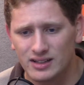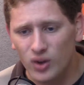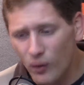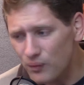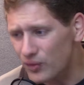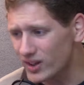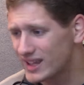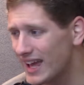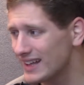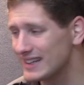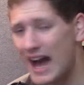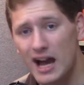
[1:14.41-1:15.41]
Don't
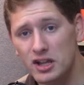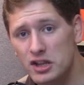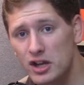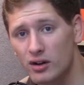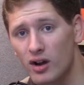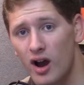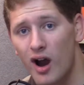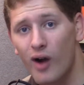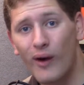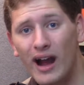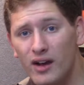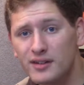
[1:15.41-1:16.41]
forget, last year,
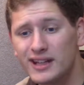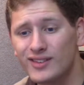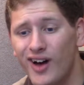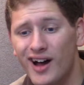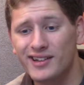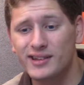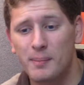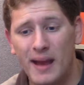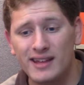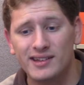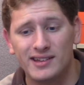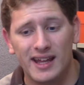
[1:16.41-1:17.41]
Ohio State lost to
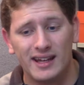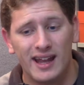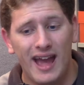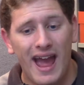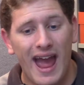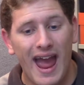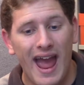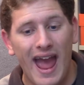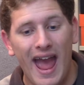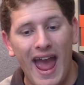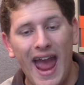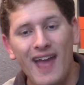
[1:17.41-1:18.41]
Penn State,
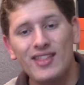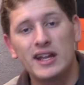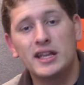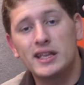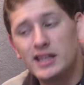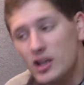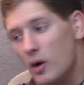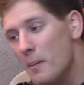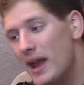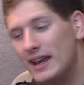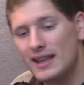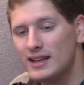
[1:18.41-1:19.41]
and they still
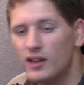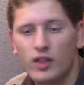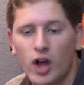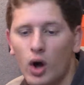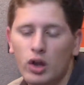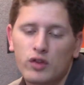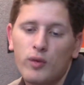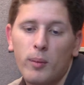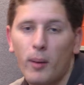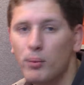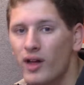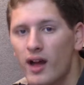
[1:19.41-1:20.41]
made it into the college
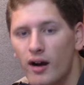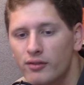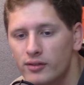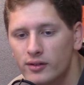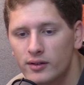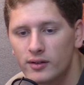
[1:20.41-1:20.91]
football playoff.